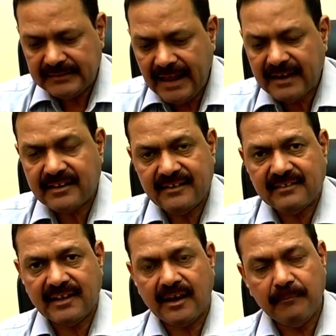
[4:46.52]
That is
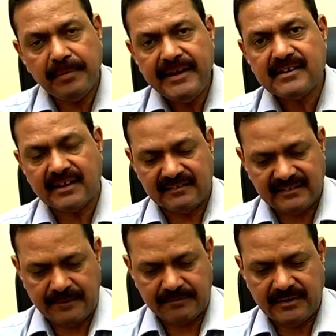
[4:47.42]
the complete
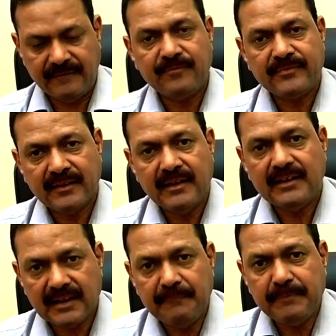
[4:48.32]
concept.
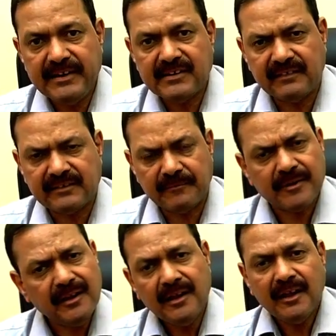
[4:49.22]
Complete concept.
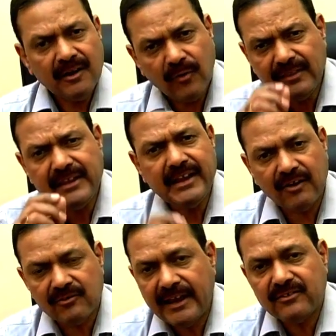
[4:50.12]
One thing
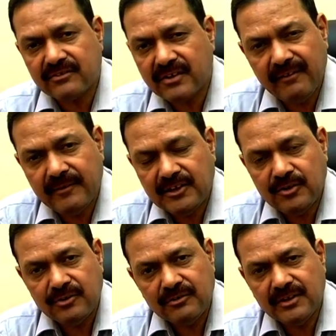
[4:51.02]
I would like to share with
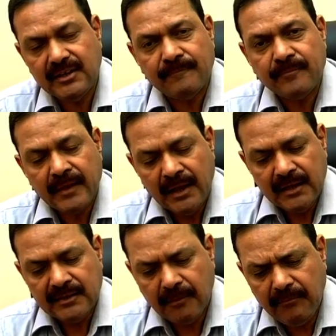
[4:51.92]
you, you see,
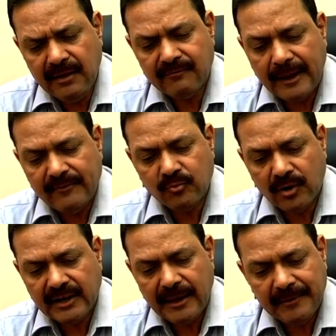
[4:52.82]
number of times
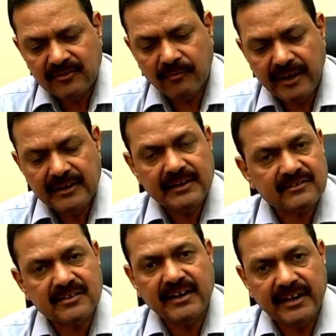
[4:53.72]
what happens while
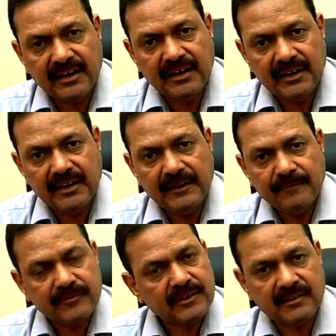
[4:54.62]
studying,
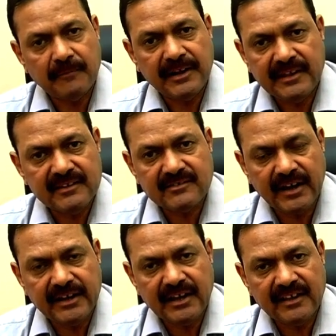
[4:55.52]
somebody is
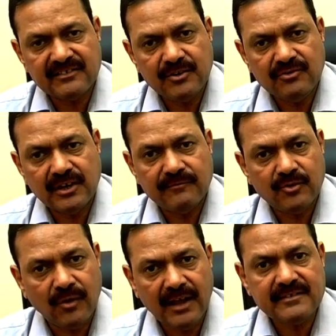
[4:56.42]
studying constitution, if
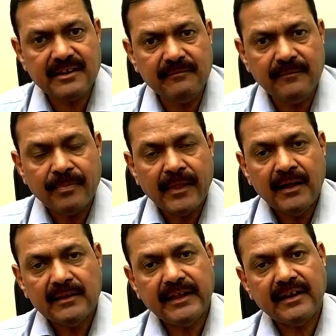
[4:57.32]
you ask him
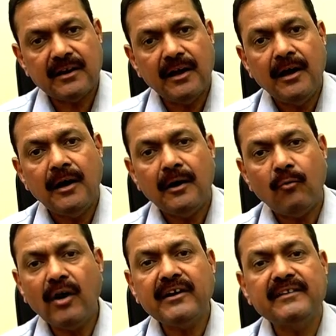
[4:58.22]
that
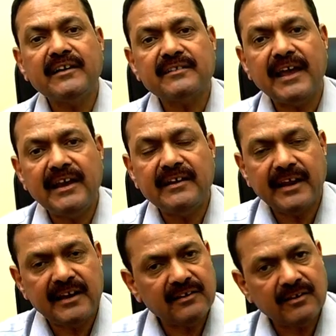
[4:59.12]
what are the silent
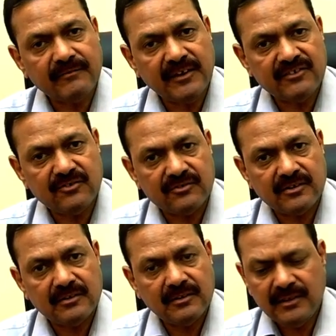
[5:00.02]
areas of
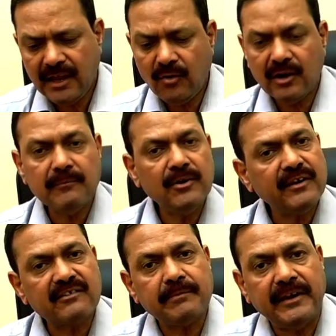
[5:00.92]
constitution, they are not able to
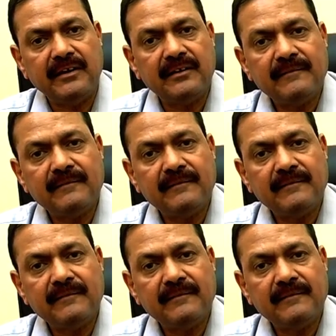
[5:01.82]
explain.